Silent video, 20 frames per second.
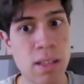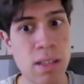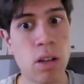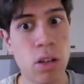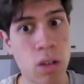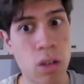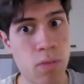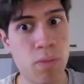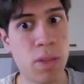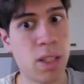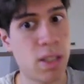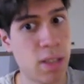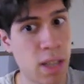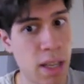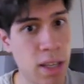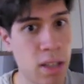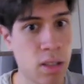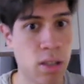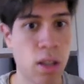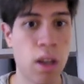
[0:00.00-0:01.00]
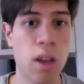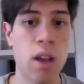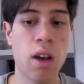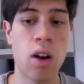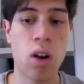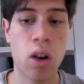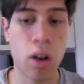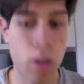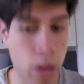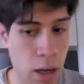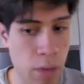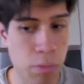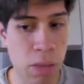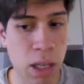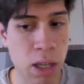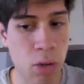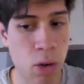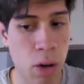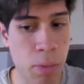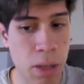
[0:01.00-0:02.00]
a lot of mistakes, I
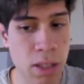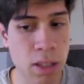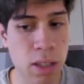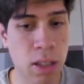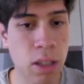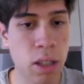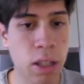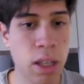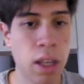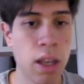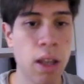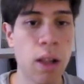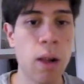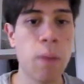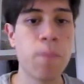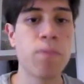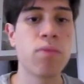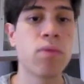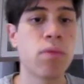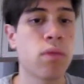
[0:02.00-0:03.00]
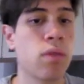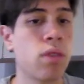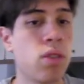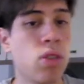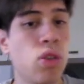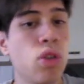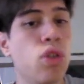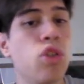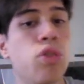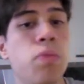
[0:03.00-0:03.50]
mean grammatically, you could